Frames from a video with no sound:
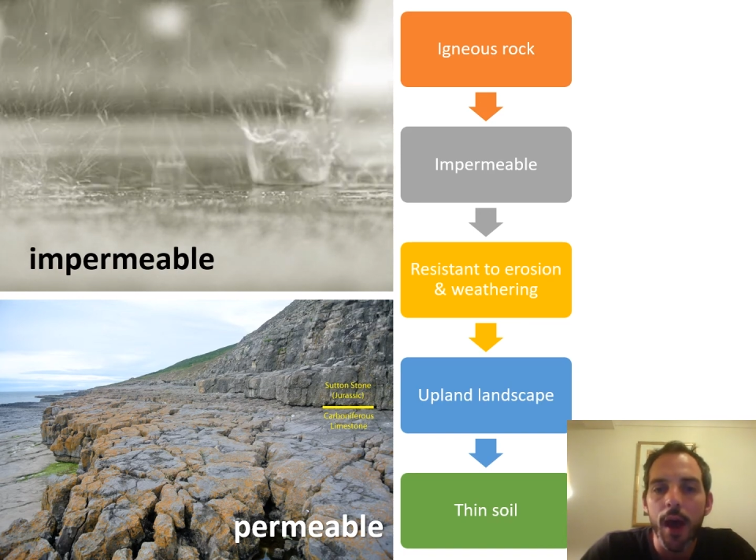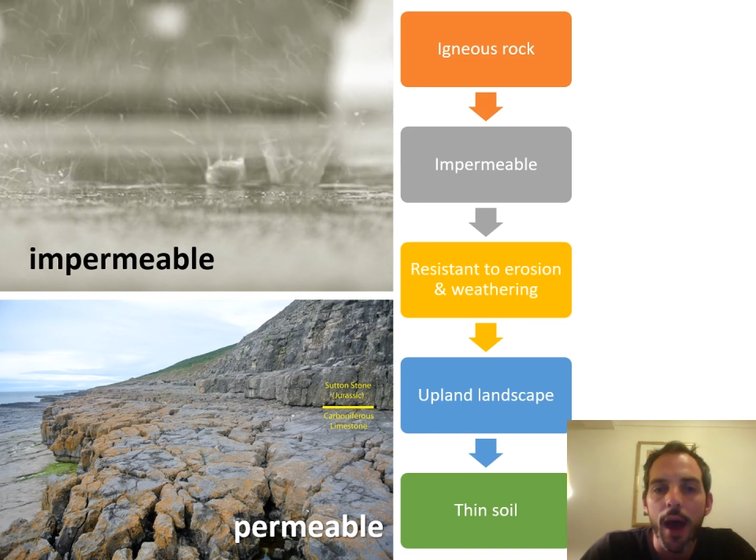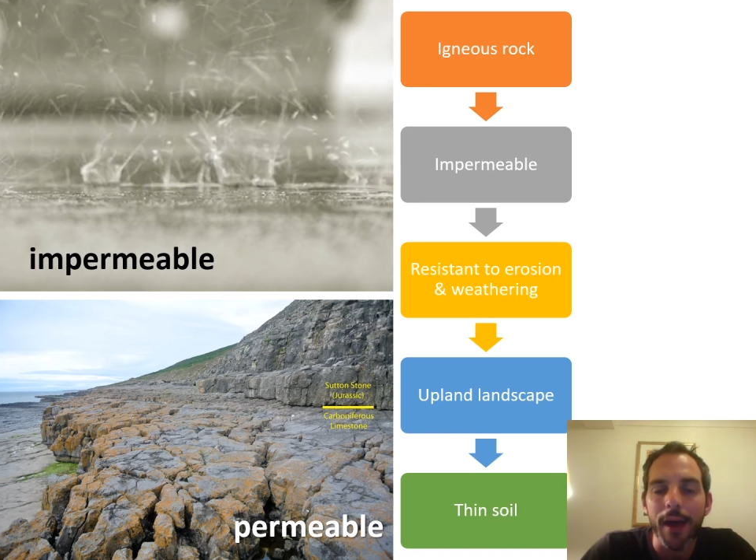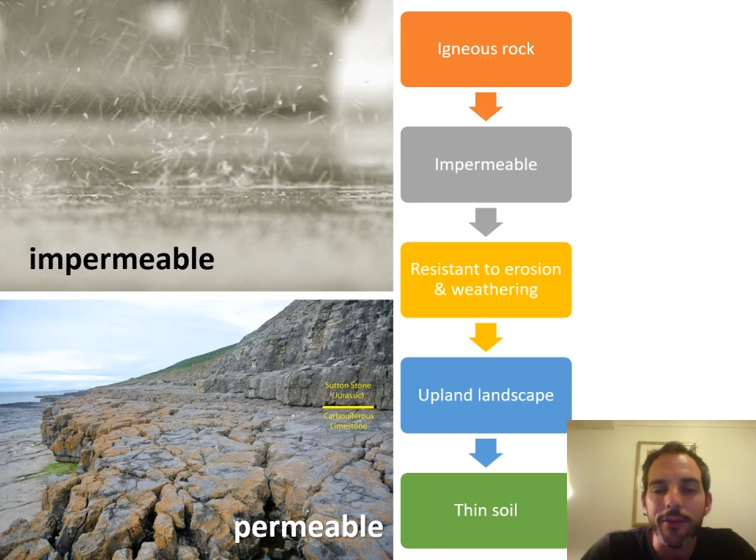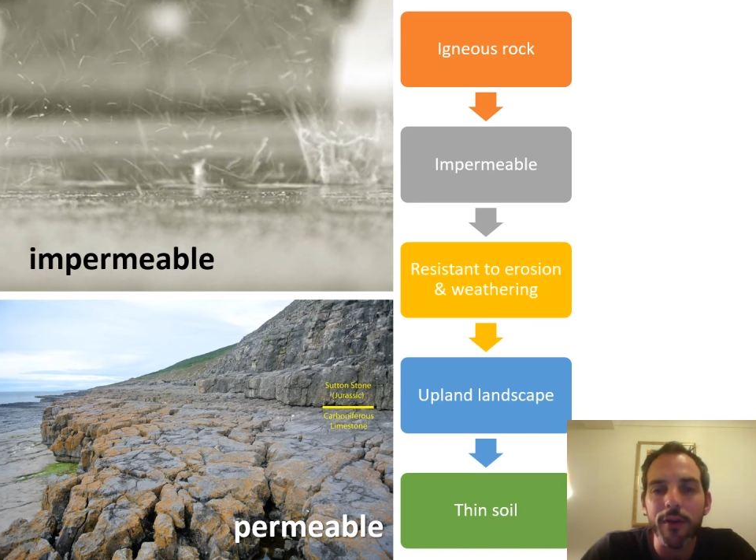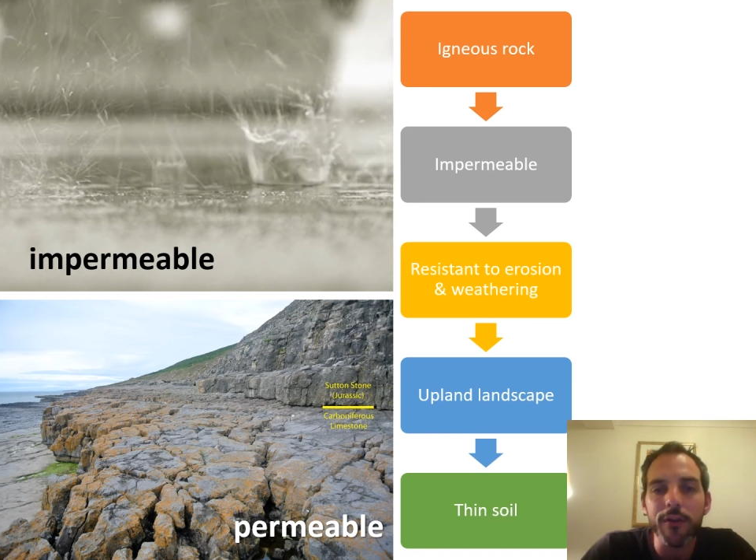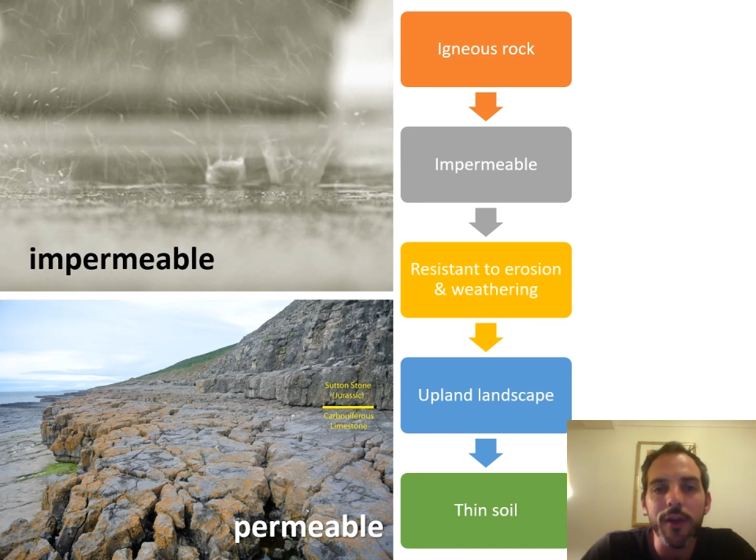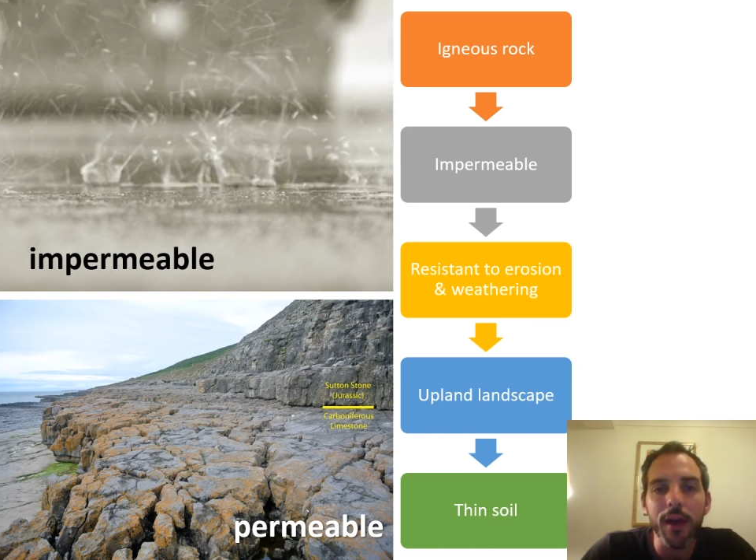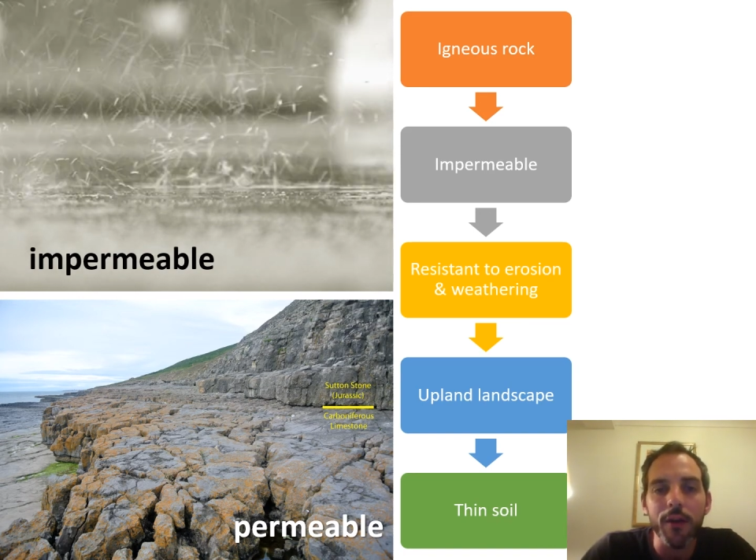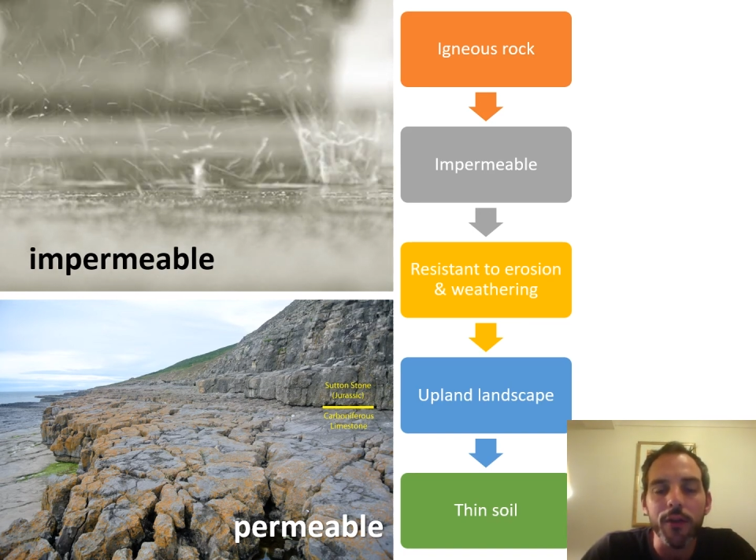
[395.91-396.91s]
As I
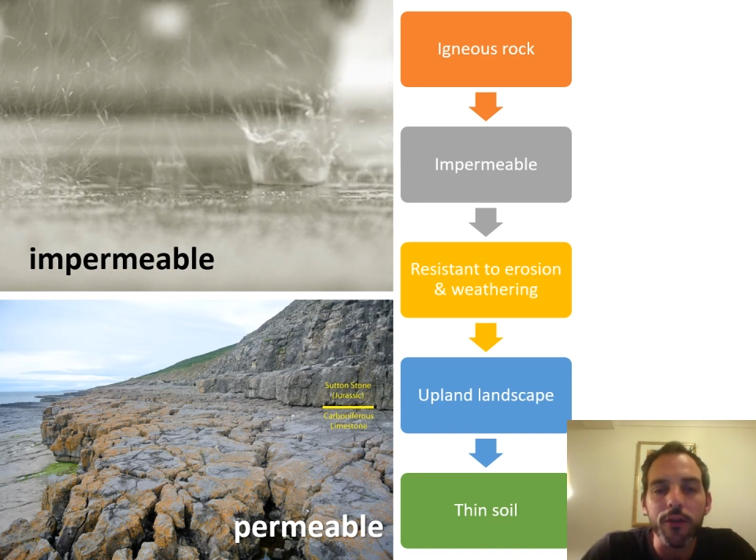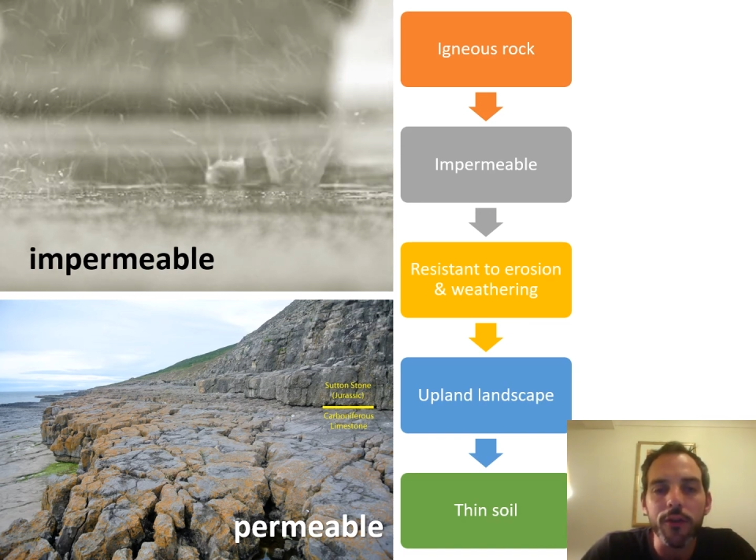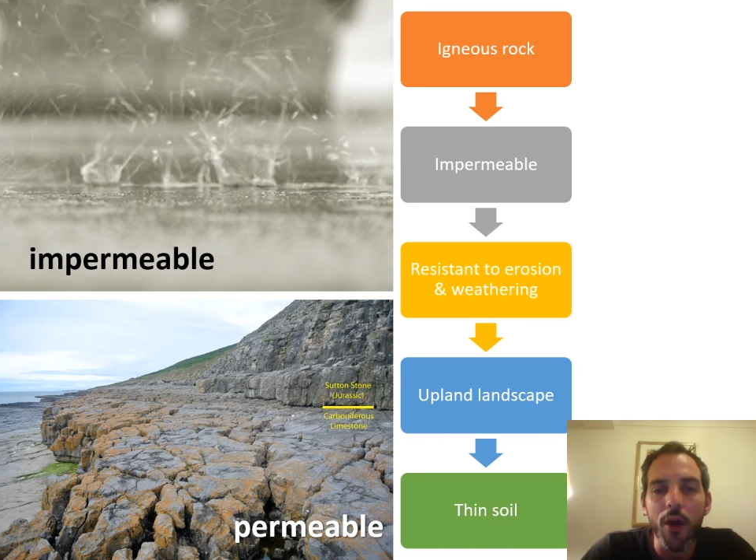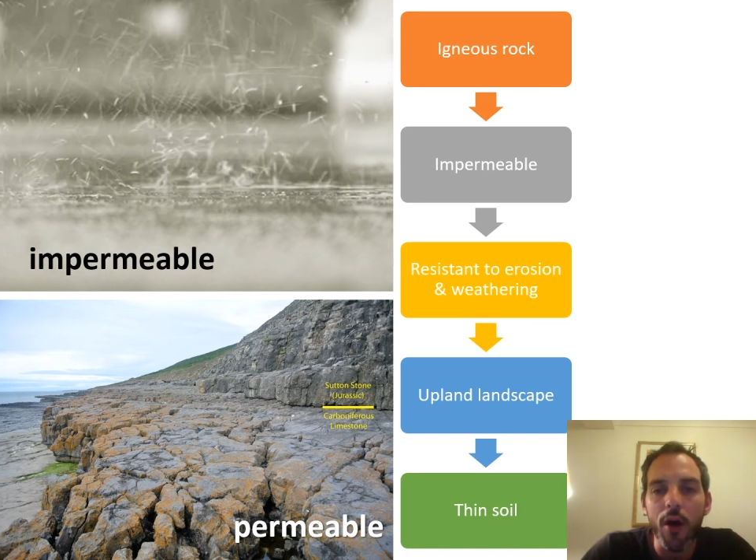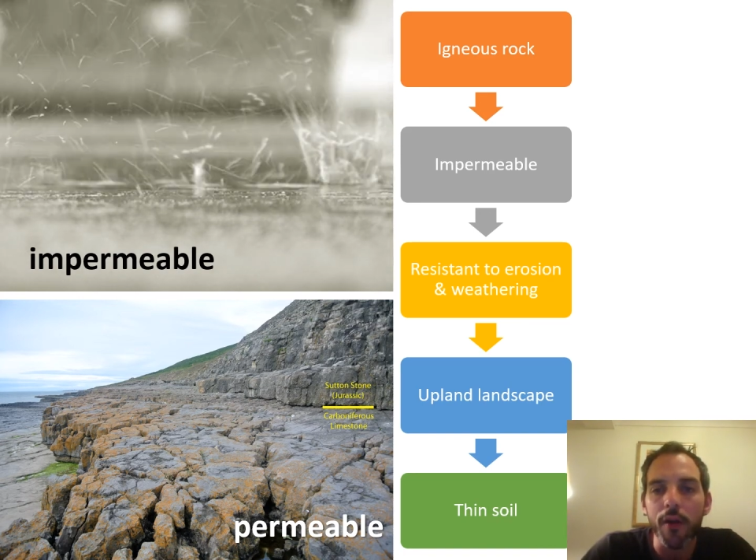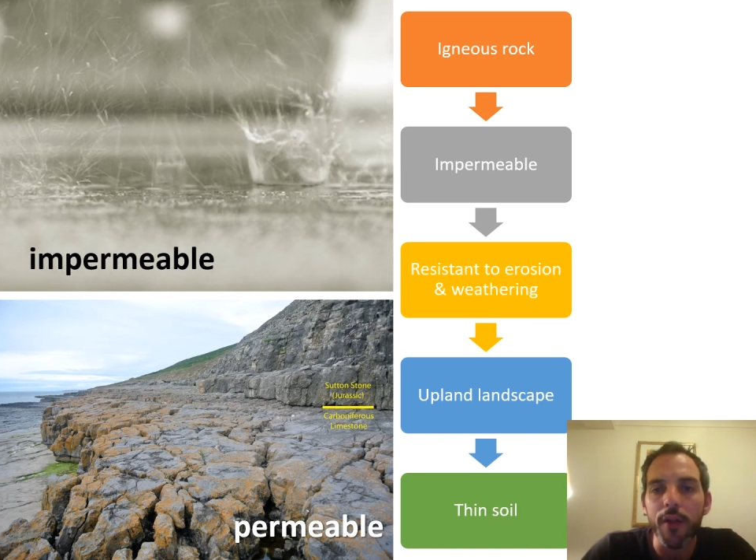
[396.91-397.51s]
said at the start,